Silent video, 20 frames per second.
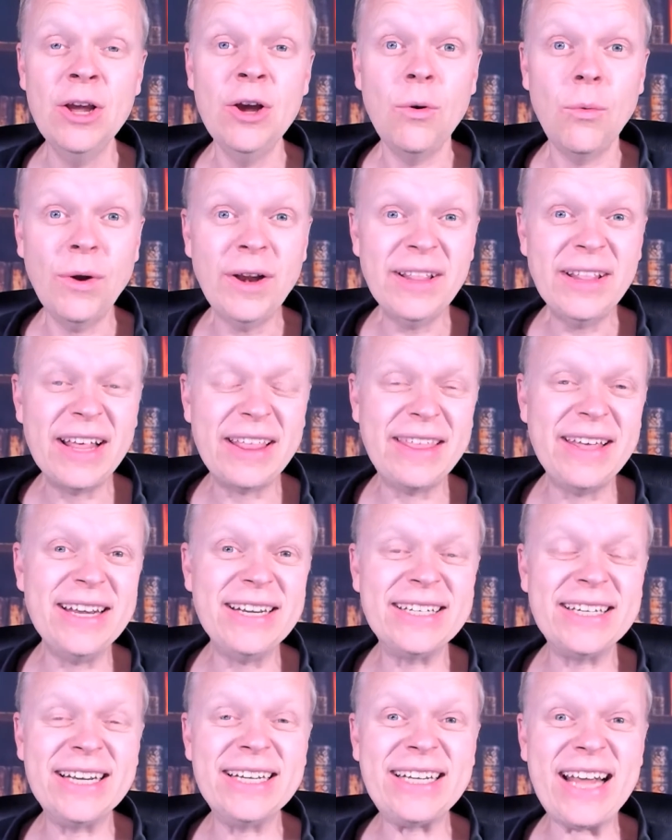One of the
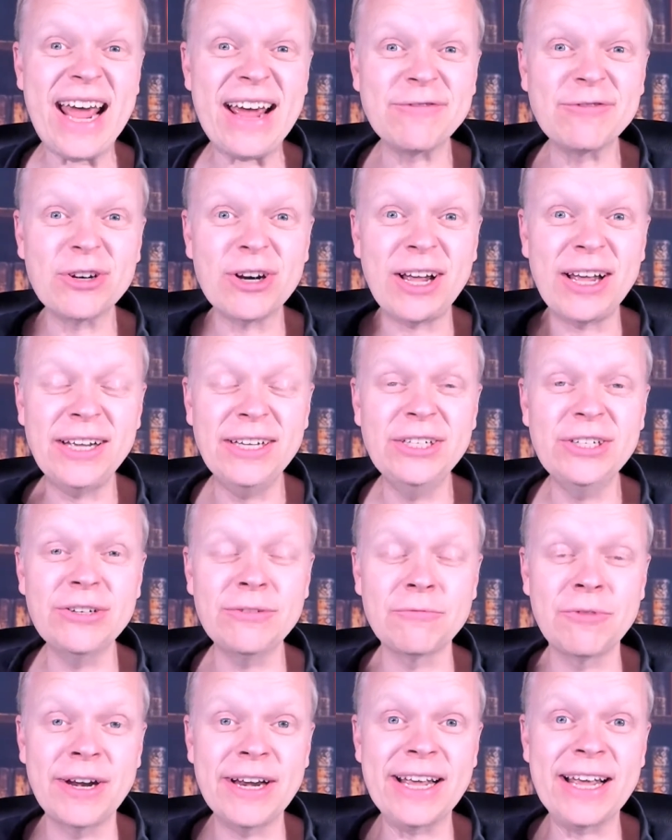things is, after 100,
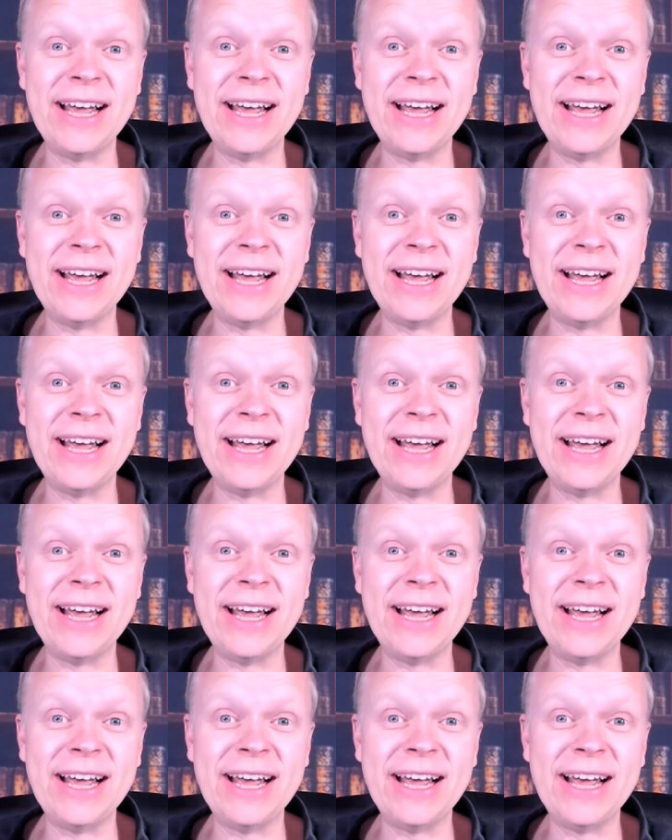running